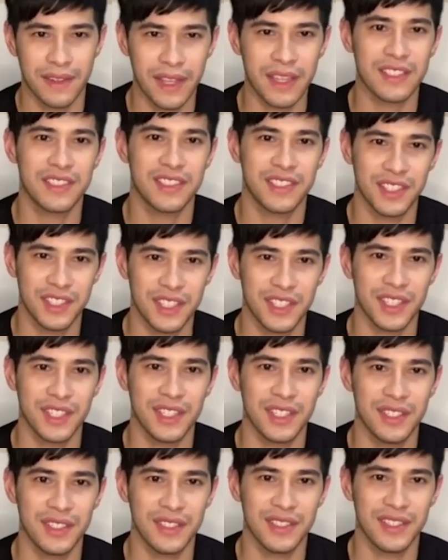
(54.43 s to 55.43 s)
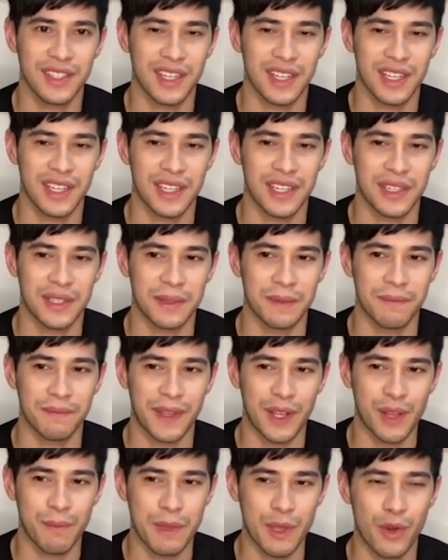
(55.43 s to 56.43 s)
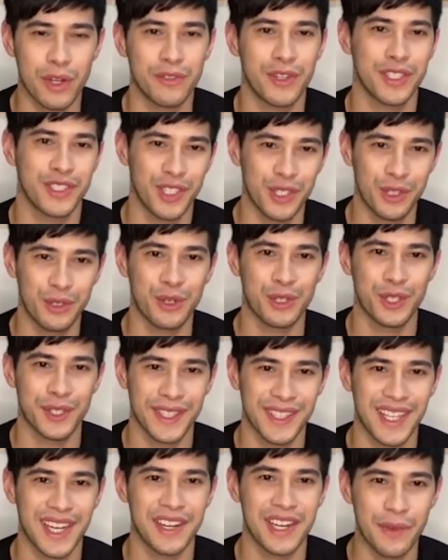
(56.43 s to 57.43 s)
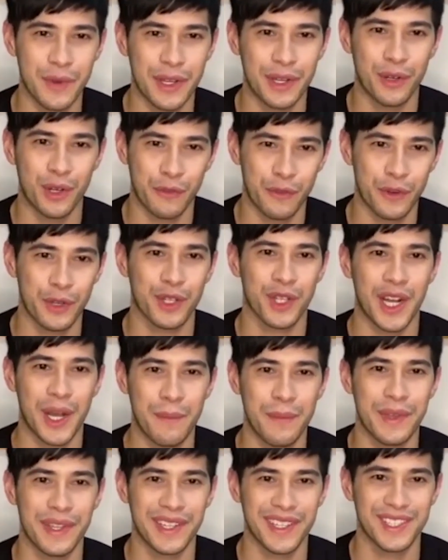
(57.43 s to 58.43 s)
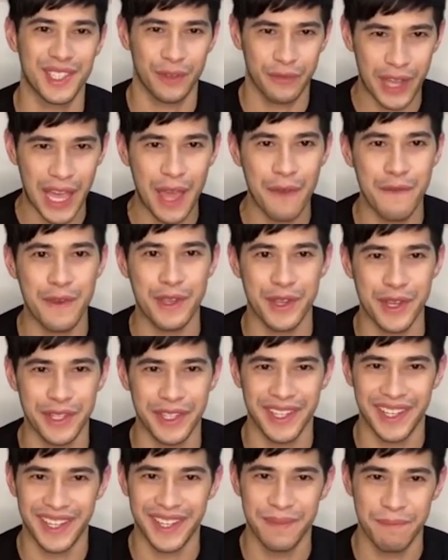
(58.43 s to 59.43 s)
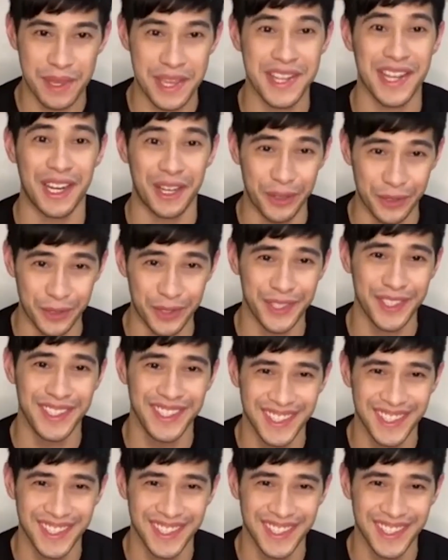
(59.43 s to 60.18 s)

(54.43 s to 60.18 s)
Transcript: next year, um, that'll be one resolution that I really want to overcome, you know, surviving and uh, being alone.